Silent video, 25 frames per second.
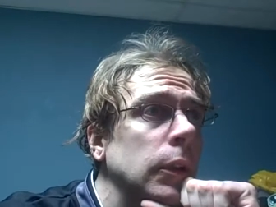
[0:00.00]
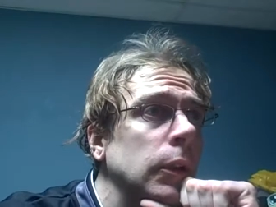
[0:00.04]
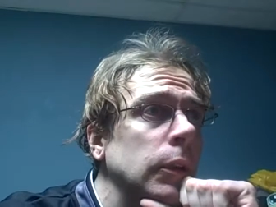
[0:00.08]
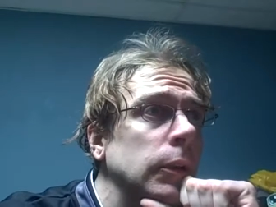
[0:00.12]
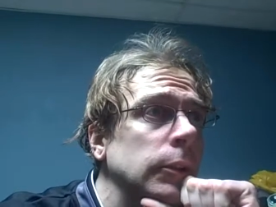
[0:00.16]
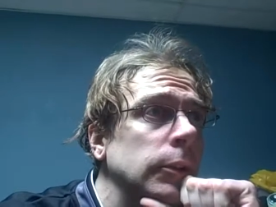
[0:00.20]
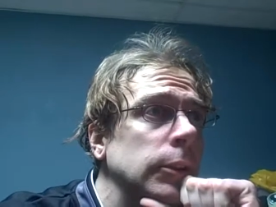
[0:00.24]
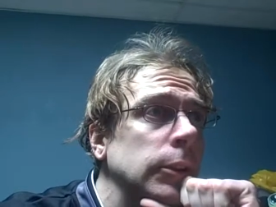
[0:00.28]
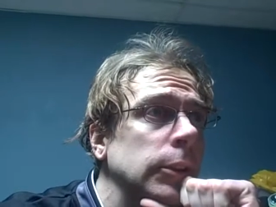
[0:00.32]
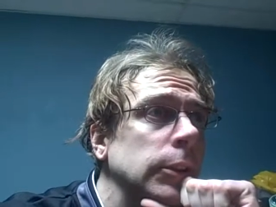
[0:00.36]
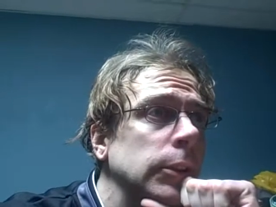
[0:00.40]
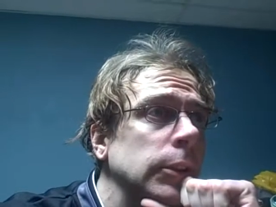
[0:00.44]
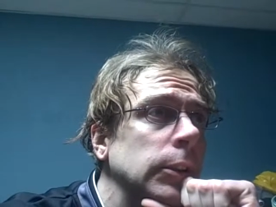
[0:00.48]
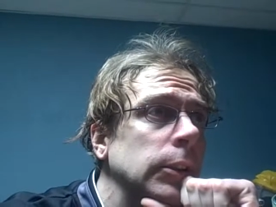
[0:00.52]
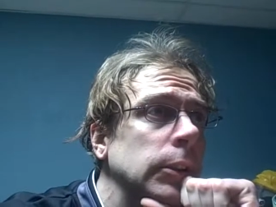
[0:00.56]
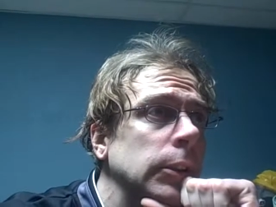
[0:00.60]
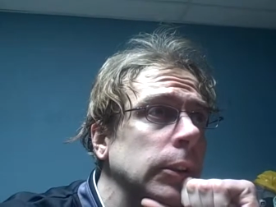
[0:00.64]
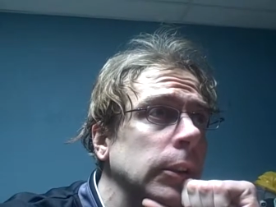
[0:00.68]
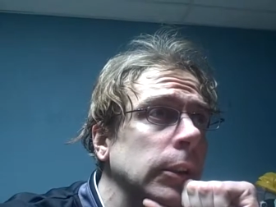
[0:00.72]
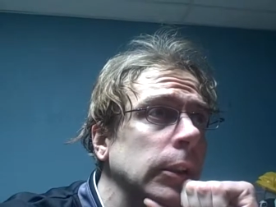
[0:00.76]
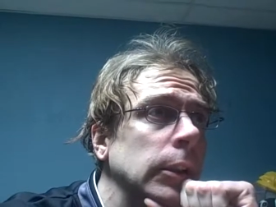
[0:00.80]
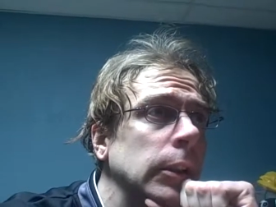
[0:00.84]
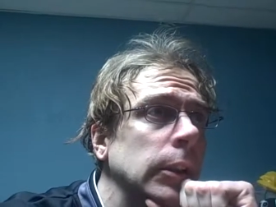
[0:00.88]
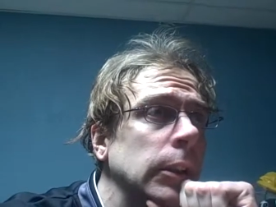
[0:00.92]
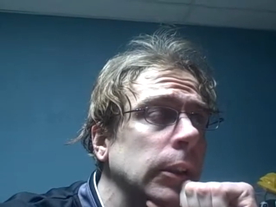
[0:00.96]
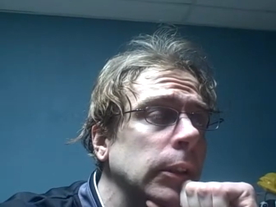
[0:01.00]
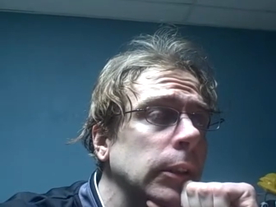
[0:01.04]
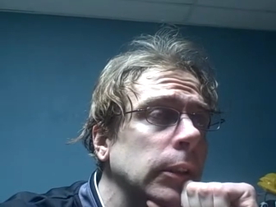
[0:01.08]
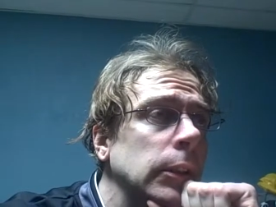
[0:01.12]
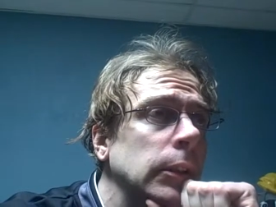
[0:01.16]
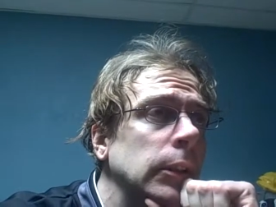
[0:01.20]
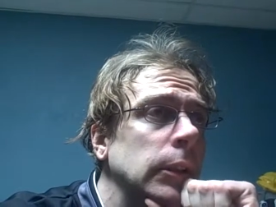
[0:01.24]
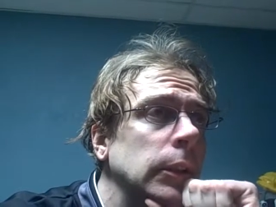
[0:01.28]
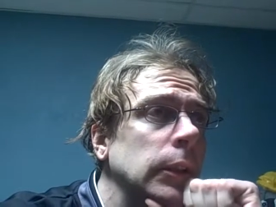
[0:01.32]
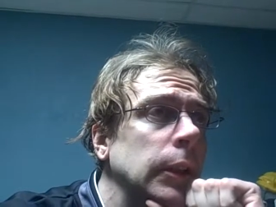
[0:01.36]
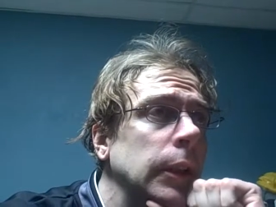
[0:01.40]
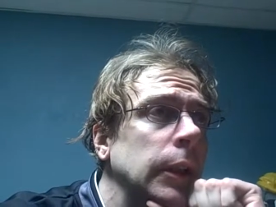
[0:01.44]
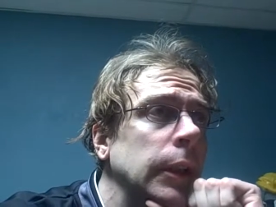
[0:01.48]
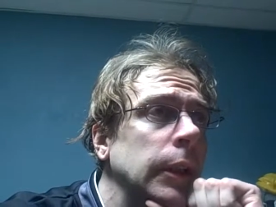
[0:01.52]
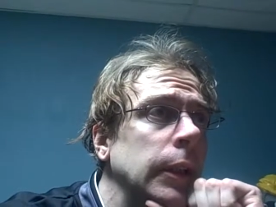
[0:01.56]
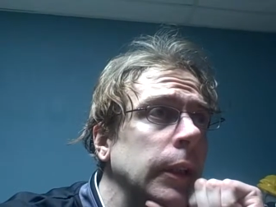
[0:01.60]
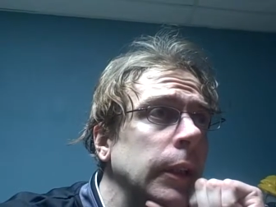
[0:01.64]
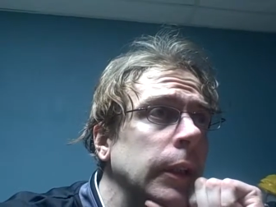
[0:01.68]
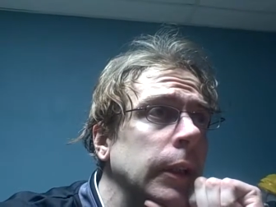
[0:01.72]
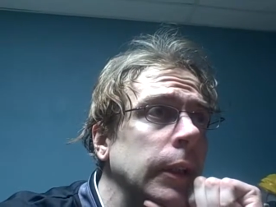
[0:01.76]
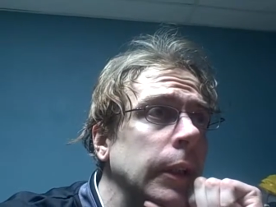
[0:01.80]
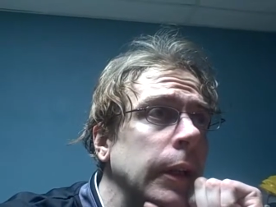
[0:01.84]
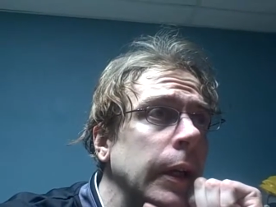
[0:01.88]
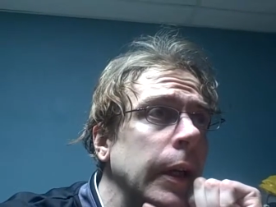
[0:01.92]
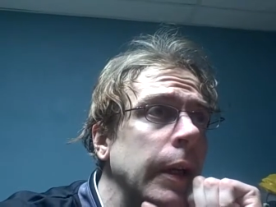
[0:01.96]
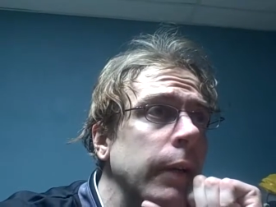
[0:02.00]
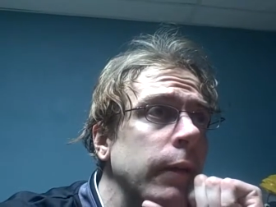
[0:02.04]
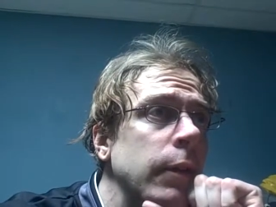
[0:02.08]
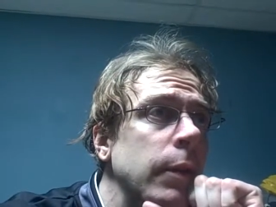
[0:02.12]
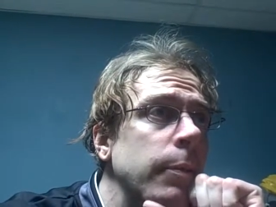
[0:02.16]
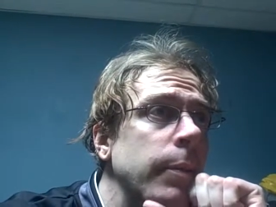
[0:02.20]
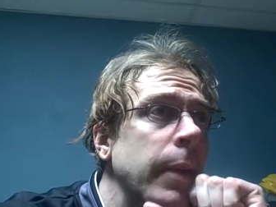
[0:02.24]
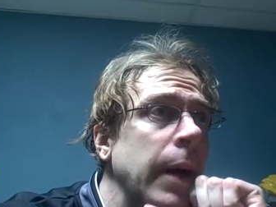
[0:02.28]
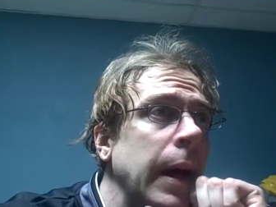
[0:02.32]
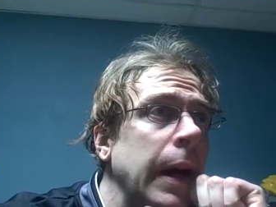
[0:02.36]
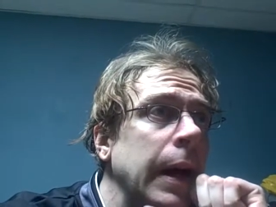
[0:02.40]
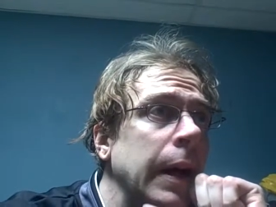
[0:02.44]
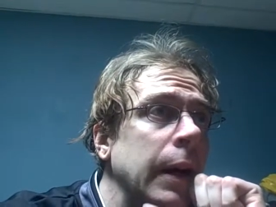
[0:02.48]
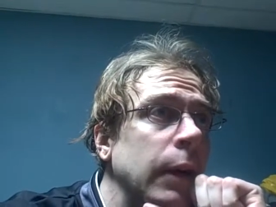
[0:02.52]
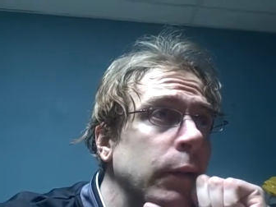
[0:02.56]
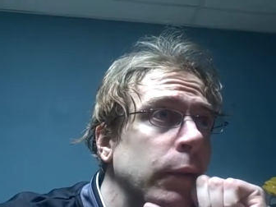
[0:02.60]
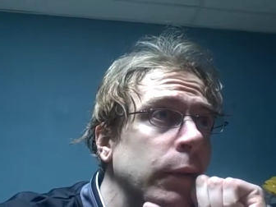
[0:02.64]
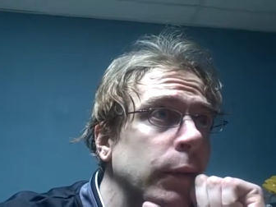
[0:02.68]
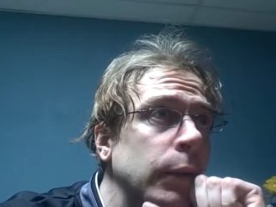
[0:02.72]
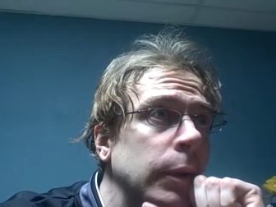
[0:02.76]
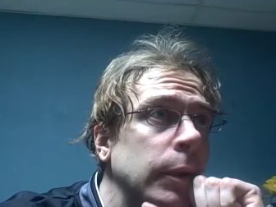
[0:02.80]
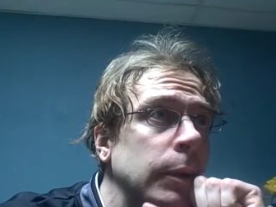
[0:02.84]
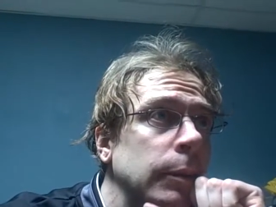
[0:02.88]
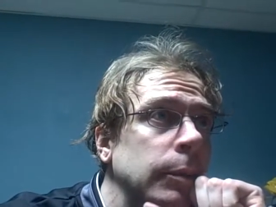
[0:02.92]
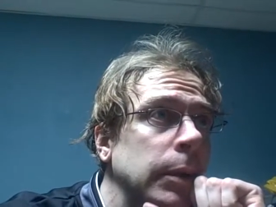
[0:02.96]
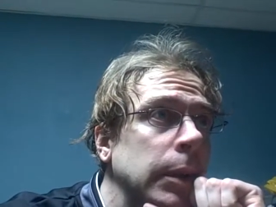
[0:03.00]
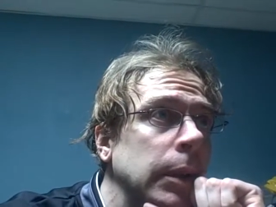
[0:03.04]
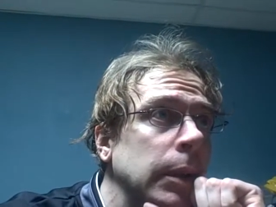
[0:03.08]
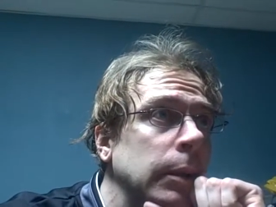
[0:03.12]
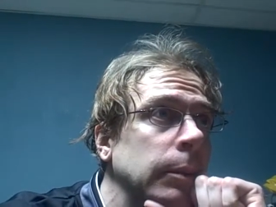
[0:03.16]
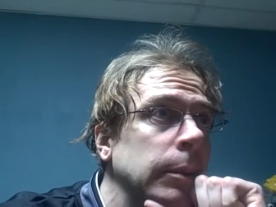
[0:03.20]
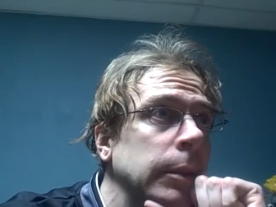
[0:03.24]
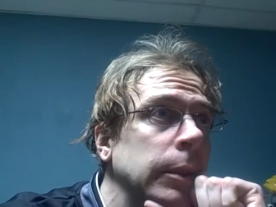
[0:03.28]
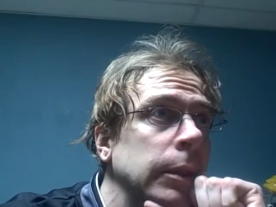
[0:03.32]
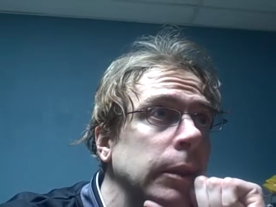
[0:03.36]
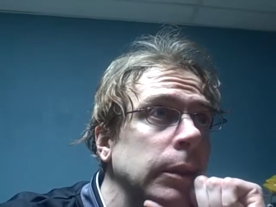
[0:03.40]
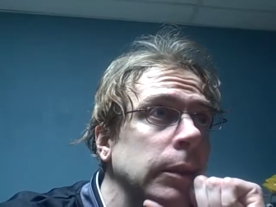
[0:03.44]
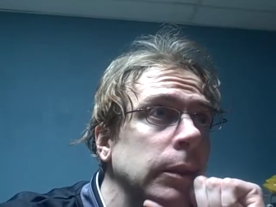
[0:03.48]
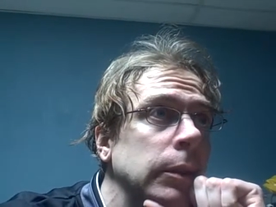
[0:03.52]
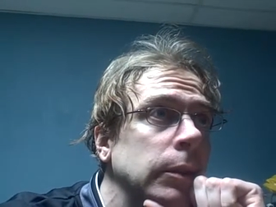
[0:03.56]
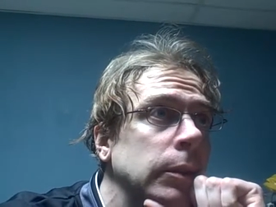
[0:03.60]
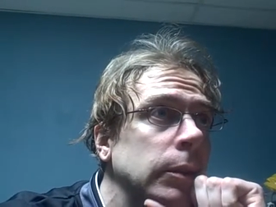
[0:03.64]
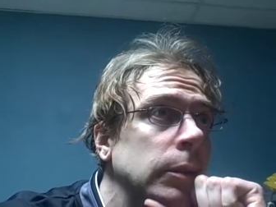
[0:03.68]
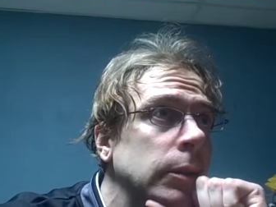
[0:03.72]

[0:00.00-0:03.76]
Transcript: I was uh, hitting a heavy bag for probably